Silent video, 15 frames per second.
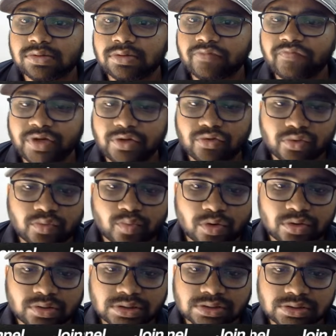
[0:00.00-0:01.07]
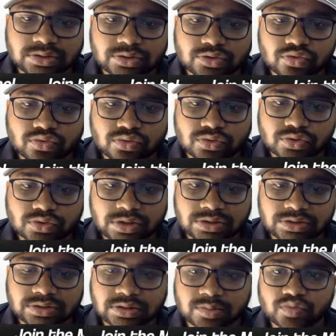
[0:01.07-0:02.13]
we don't want this stroke, so
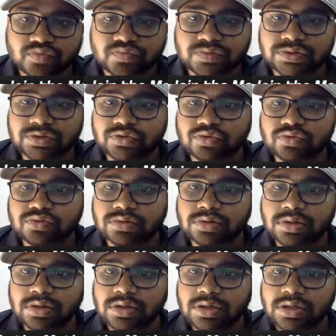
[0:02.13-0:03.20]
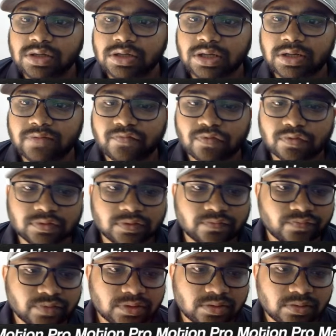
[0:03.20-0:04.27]
let's remove this stroke. And for the
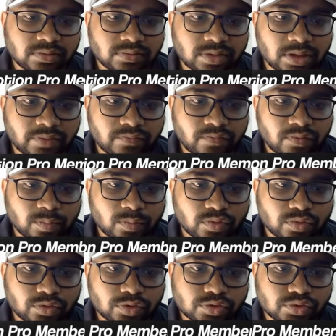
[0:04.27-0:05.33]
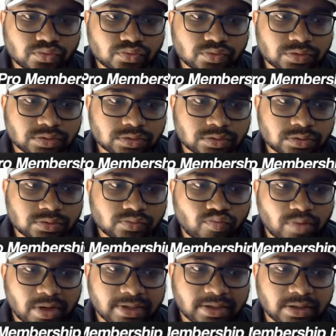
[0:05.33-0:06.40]
fill I want to choose
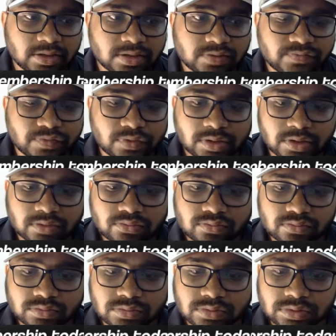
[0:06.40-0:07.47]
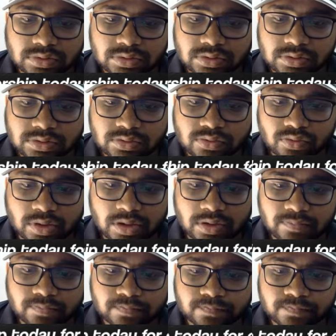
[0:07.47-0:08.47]
white color for now. Okay,